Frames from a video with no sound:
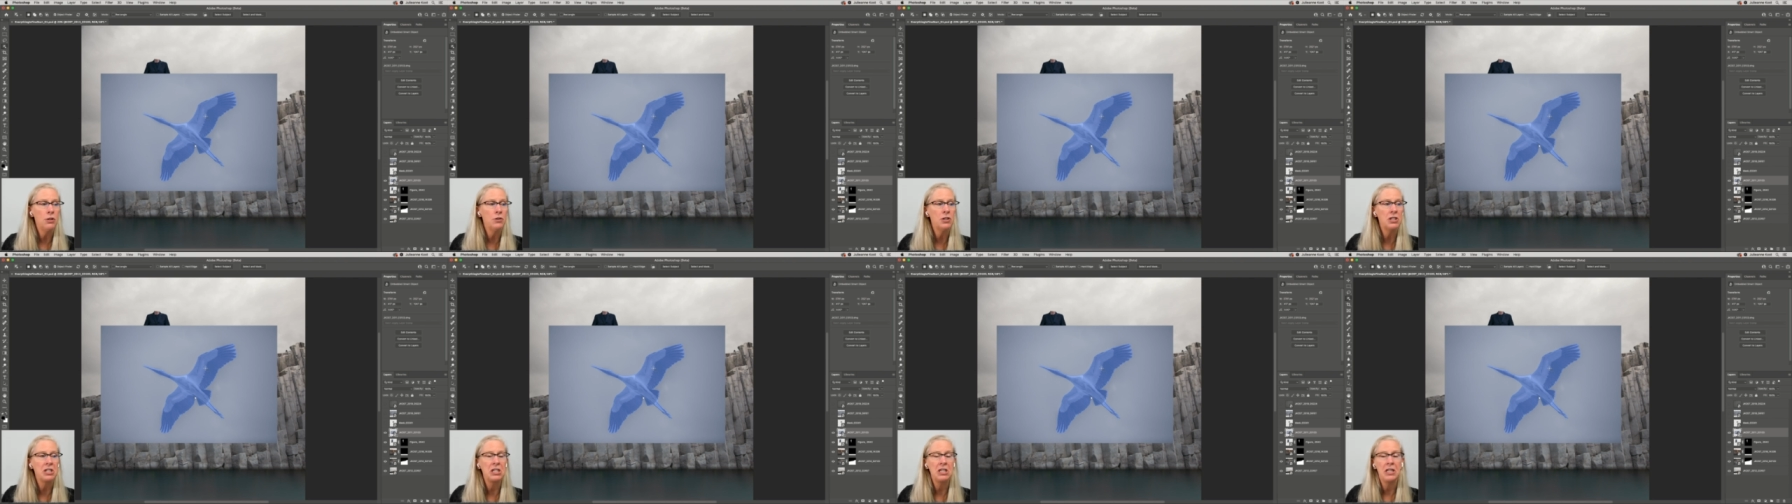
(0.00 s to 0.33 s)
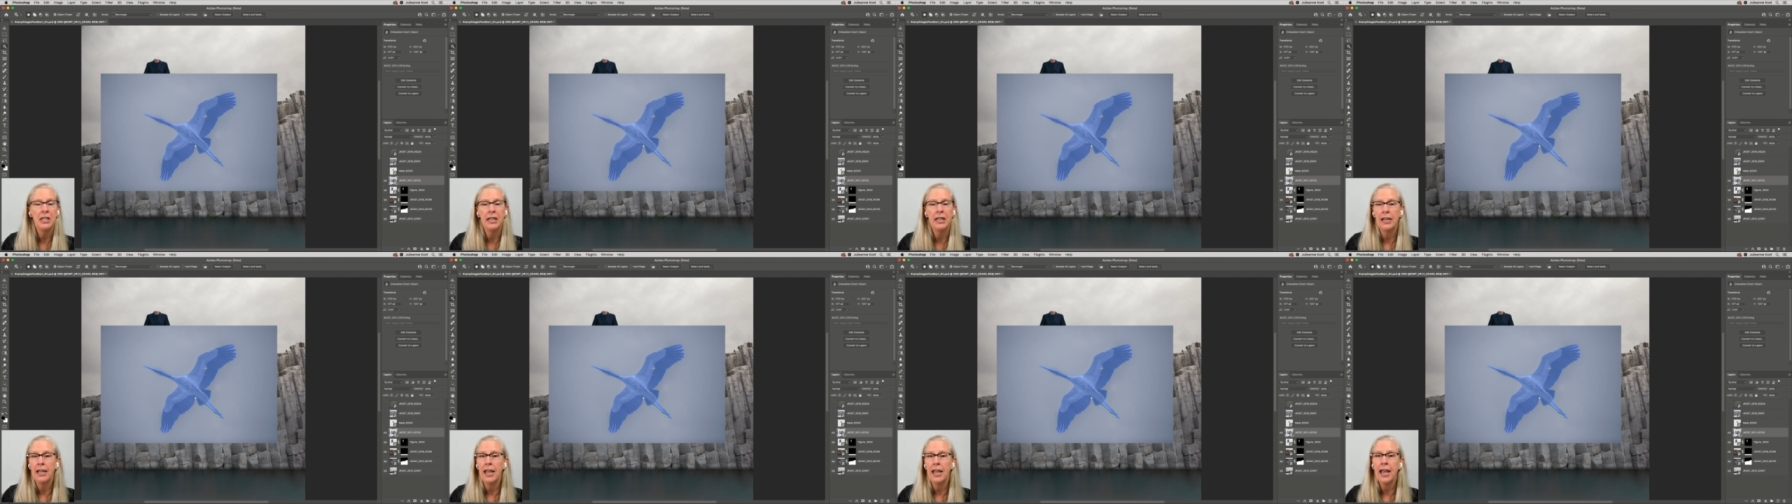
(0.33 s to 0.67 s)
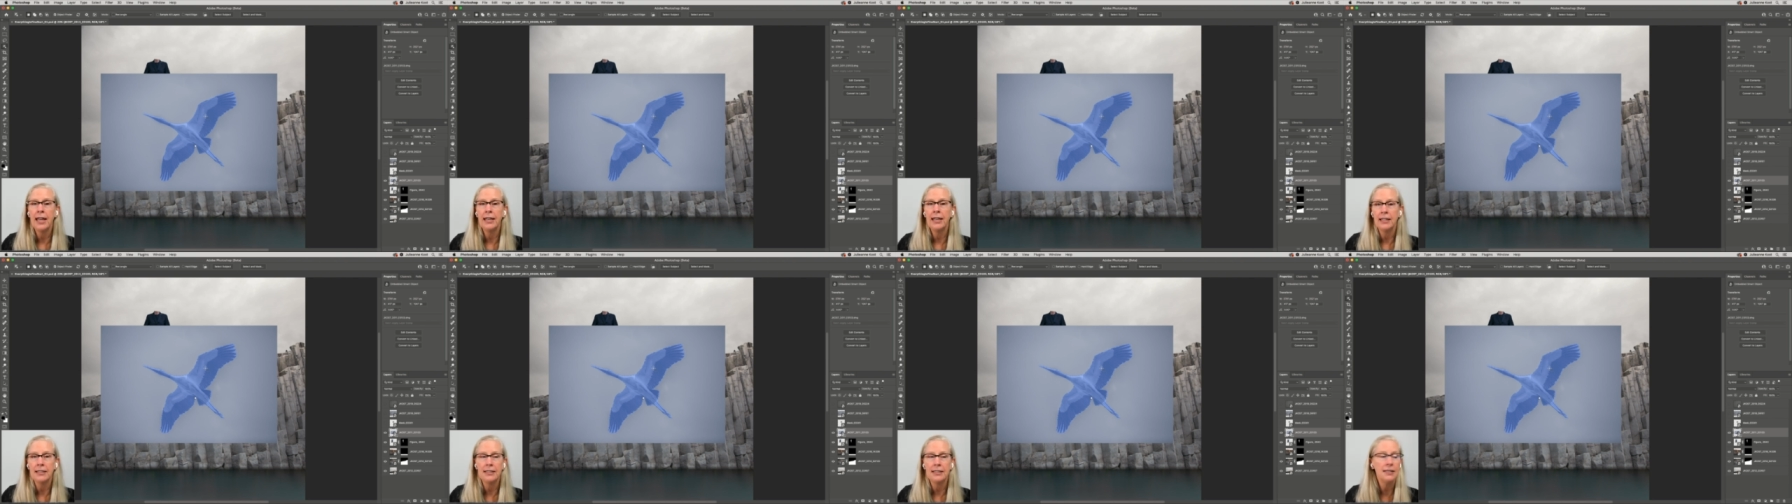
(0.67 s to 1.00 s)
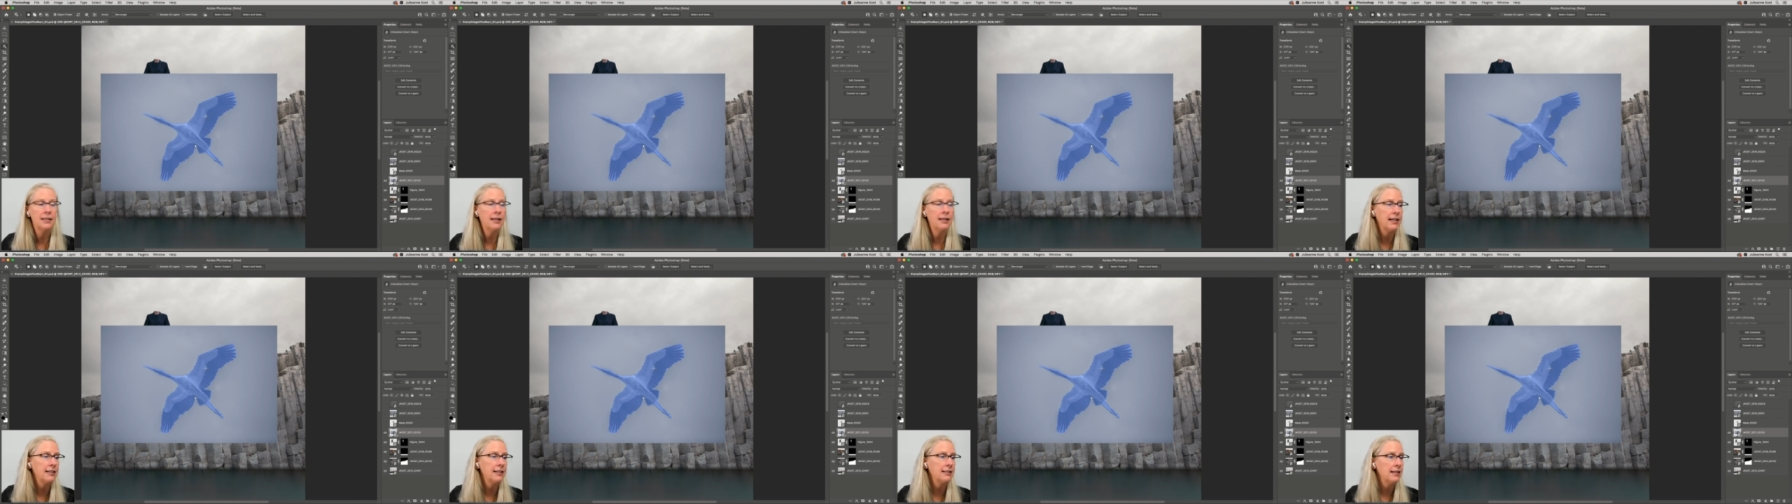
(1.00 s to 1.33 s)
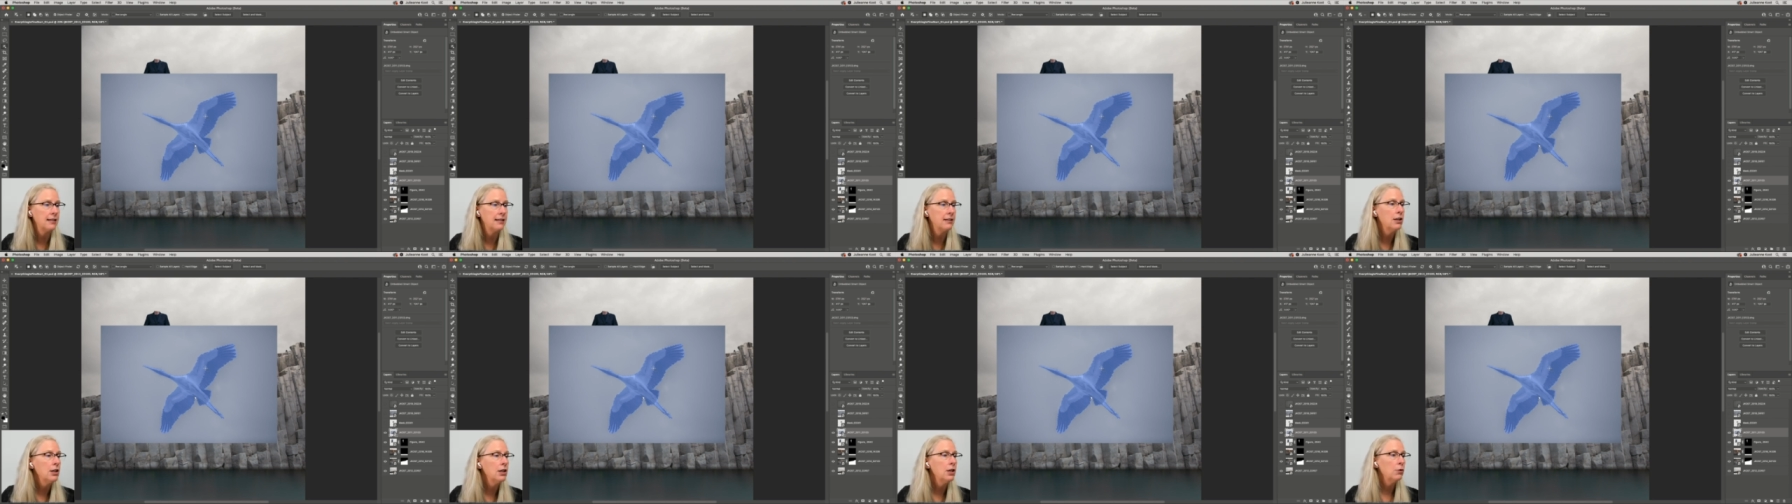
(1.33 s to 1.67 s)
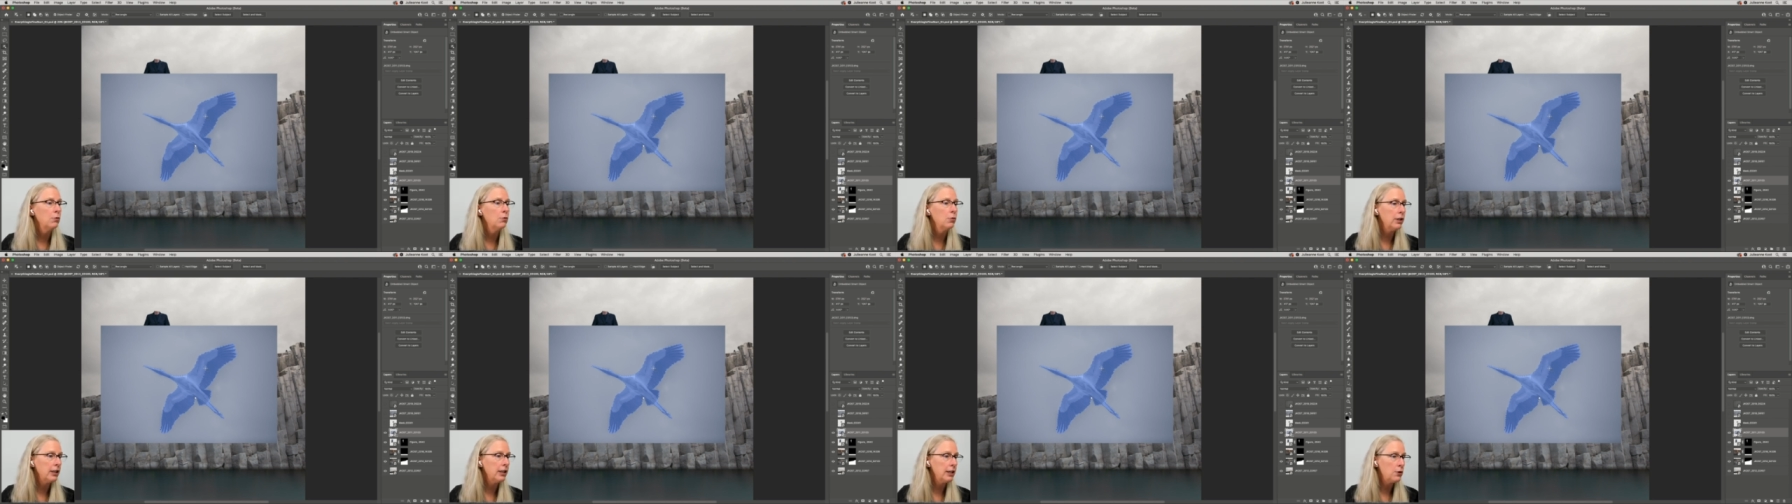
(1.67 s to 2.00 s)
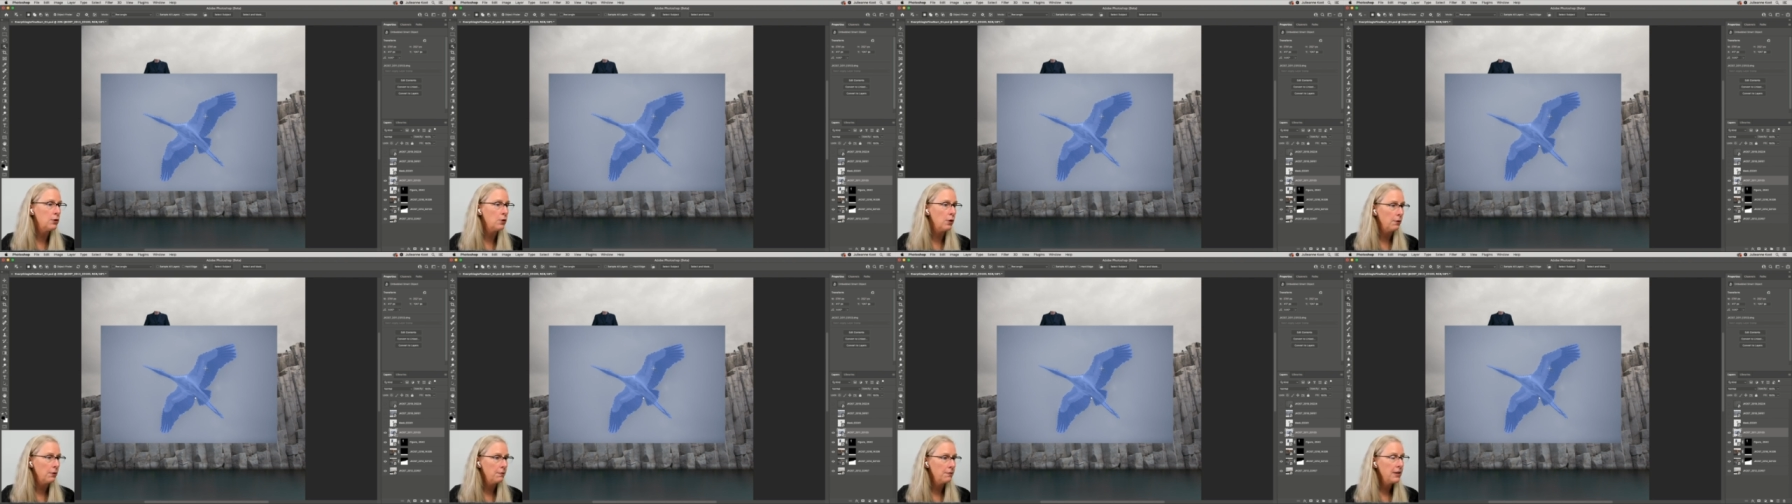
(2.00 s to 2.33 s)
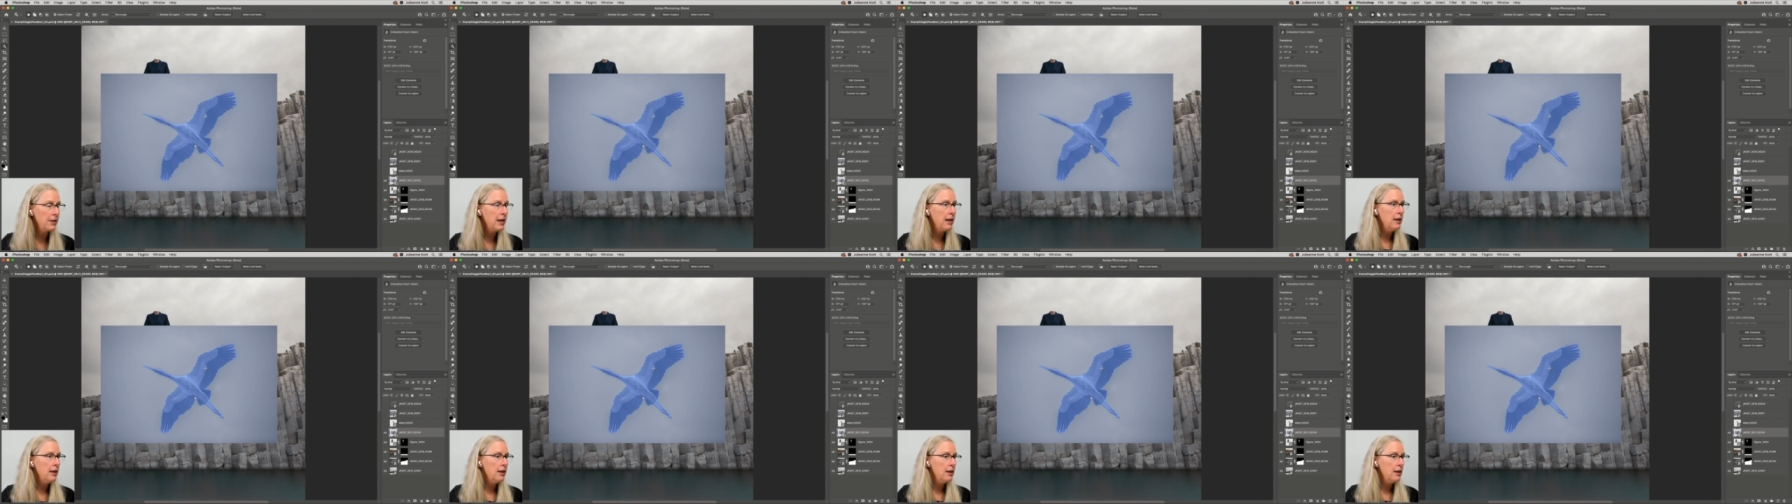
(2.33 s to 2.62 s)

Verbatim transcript: You just click and it selects it. Really cool.